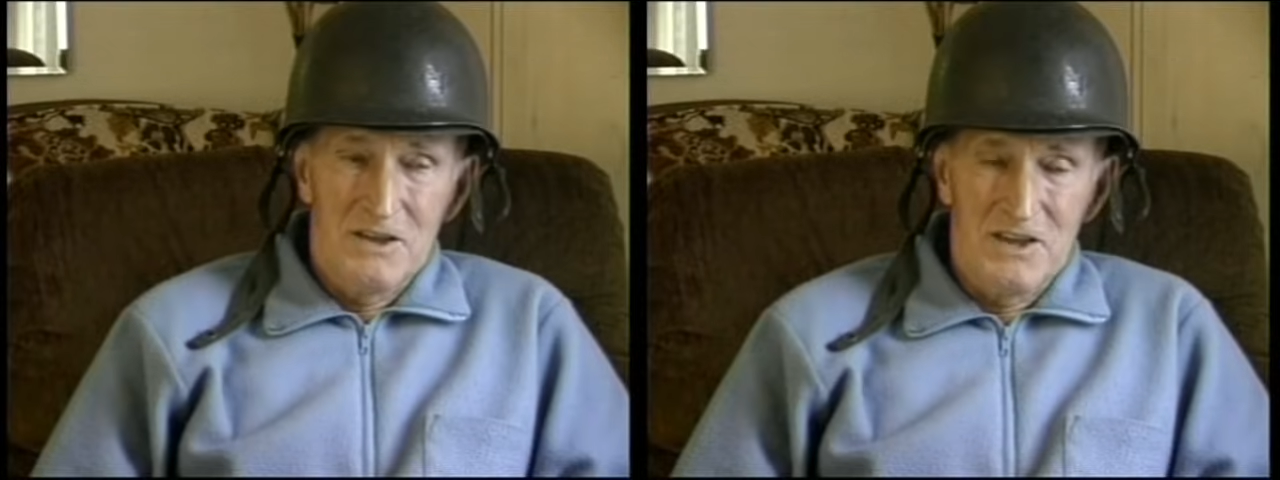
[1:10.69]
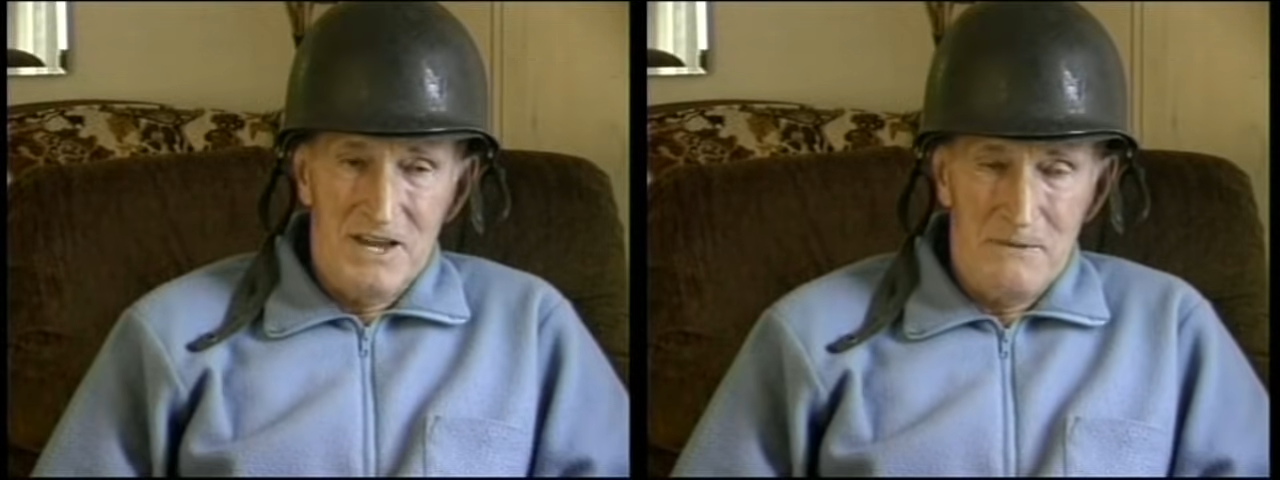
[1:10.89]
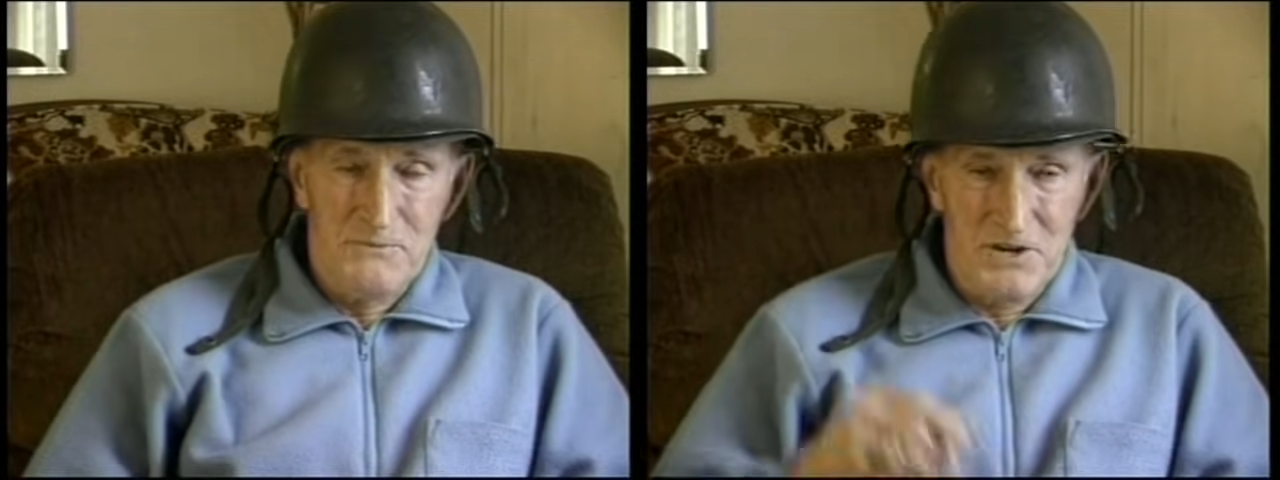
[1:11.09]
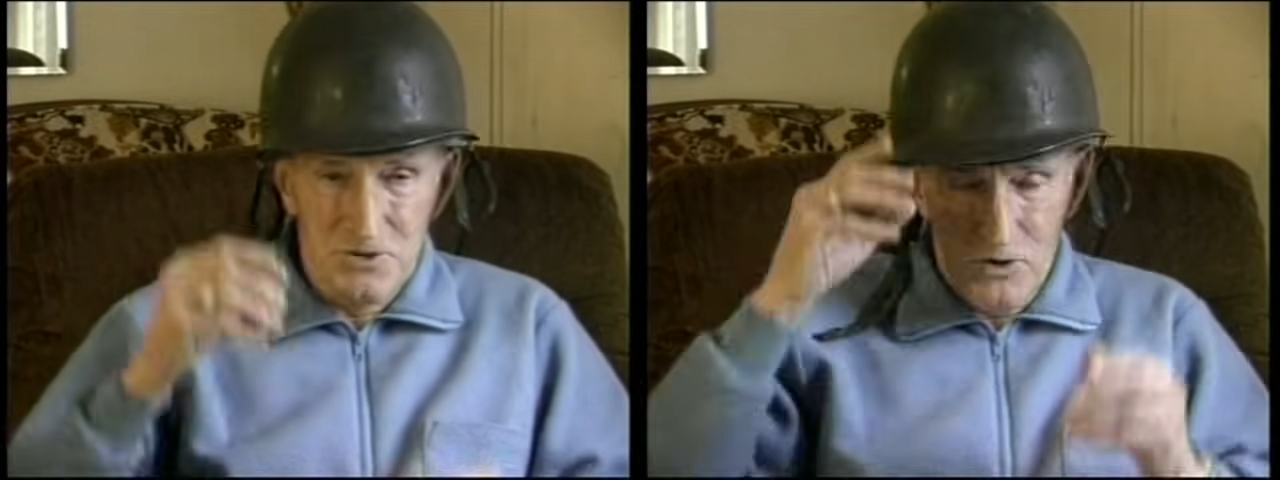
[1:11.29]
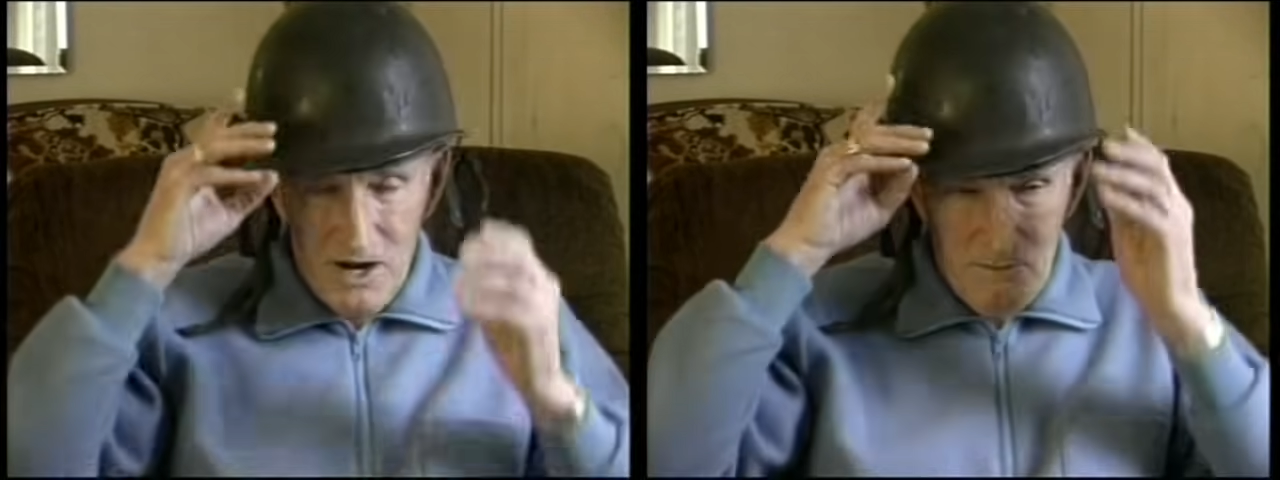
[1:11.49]
He kept his
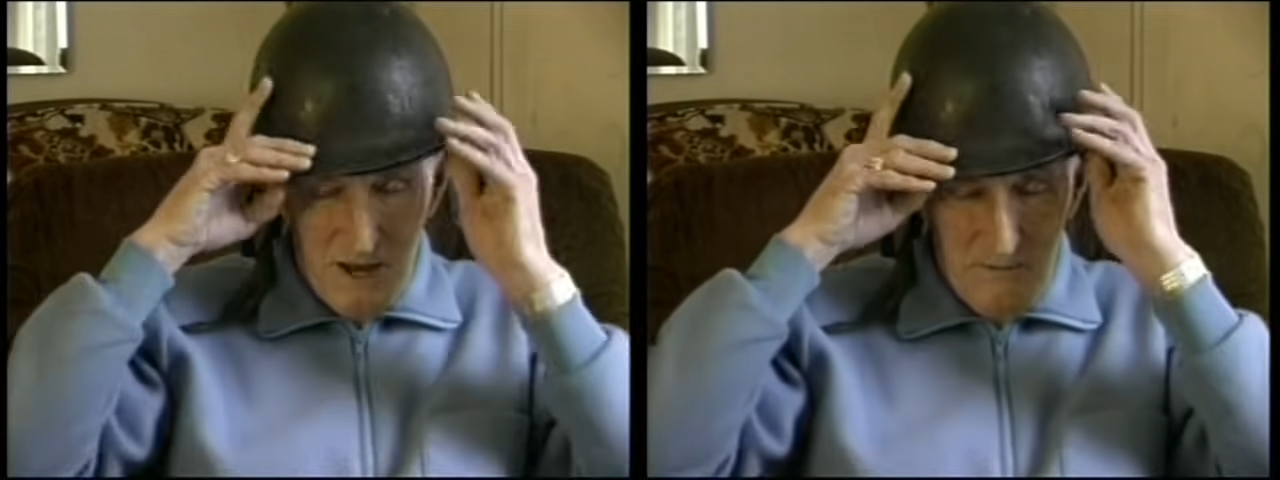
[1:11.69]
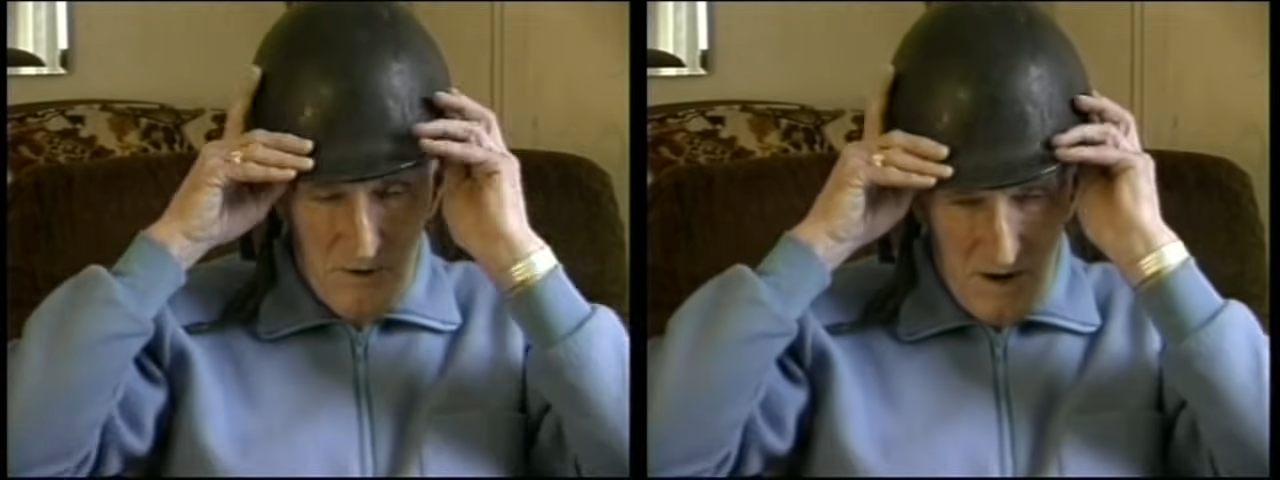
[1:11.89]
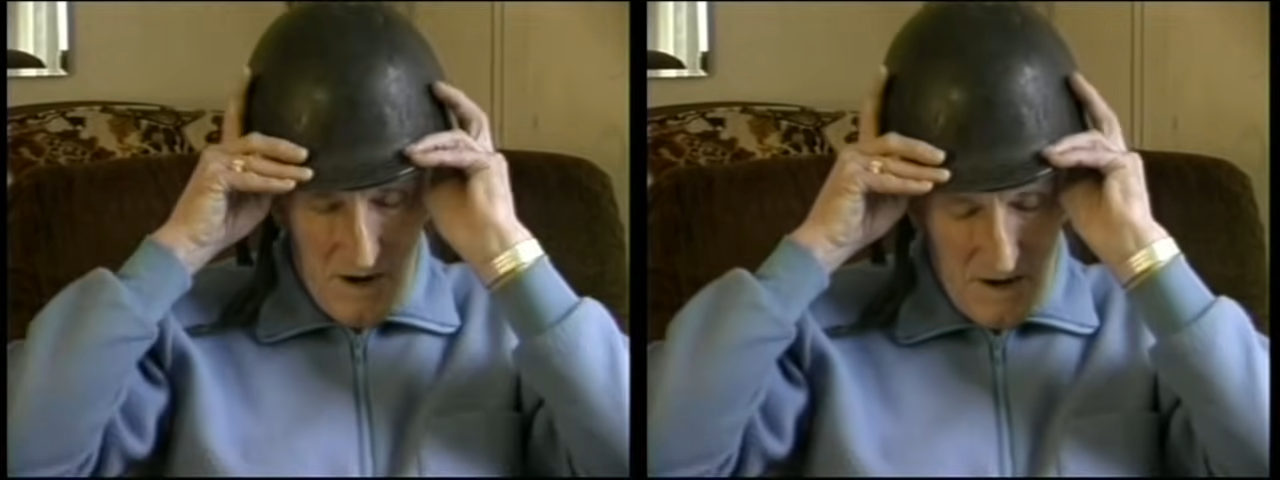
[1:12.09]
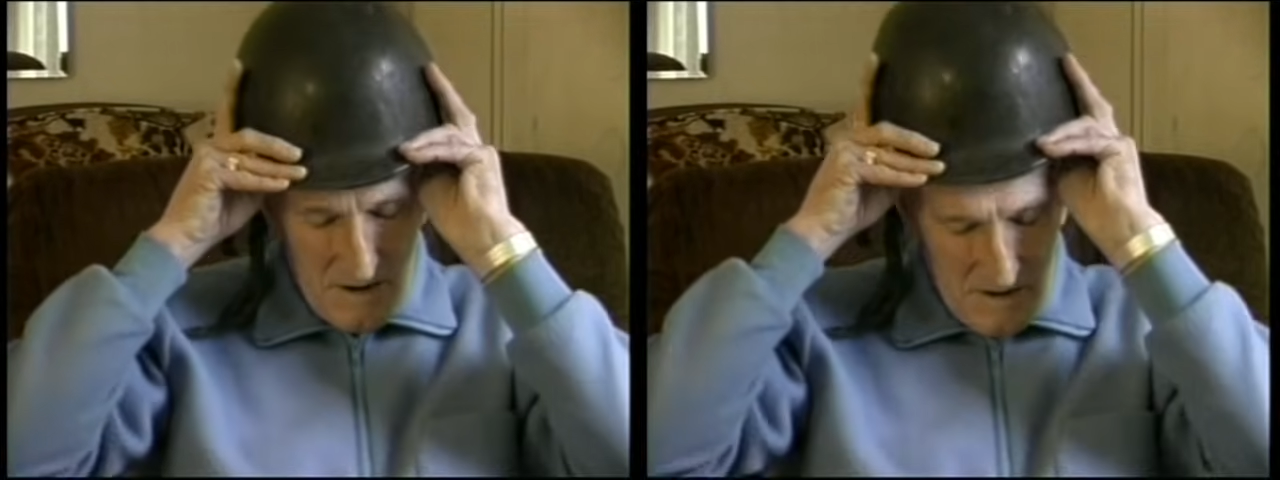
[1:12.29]
toilet paper